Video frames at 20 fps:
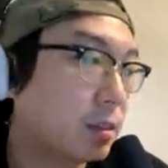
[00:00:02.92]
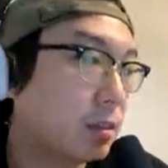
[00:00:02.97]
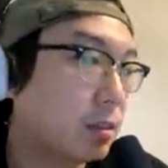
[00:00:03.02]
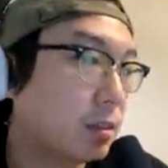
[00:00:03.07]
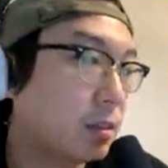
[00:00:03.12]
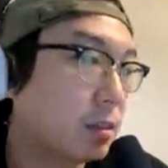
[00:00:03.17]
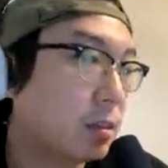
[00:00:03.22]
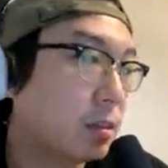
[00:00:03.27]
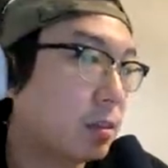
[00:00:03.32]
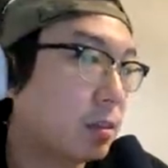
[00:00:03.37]

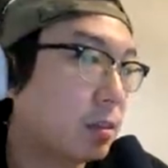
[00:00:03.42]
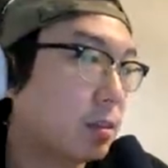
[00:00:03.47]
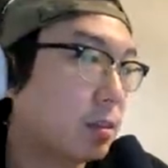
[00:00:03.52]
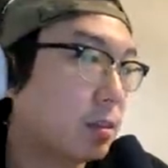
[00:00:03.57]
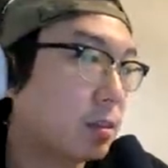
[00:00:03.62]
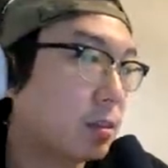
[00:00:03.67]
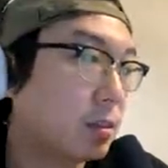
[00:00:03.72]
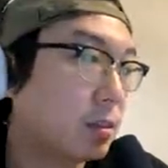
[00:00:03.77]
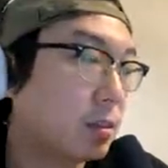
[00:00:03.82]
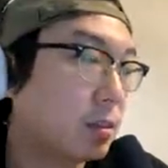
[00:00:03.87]

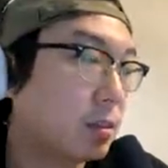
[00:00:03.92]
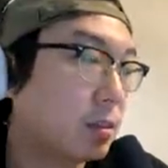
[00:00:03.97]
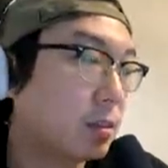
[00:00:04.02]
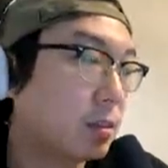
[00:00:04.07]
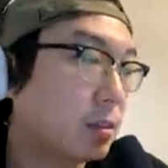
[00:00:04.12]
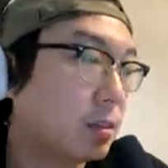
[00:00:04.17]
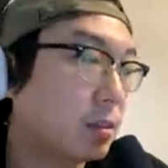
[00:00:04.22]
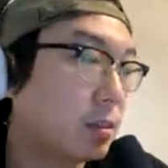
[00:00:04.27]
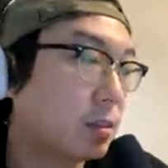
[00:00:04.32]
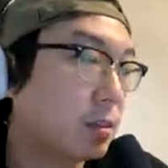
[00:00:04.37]

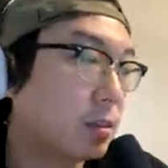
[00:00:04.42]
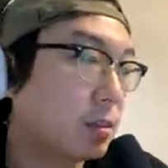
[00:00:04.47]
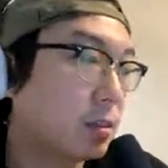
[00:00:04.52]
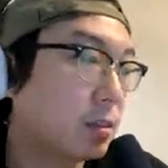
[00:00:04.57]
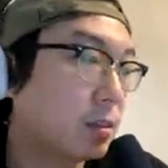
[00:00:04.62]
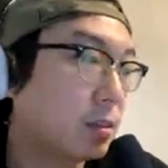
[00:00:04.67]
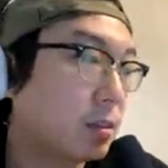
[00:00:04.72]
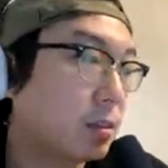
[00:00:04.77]
[no speech]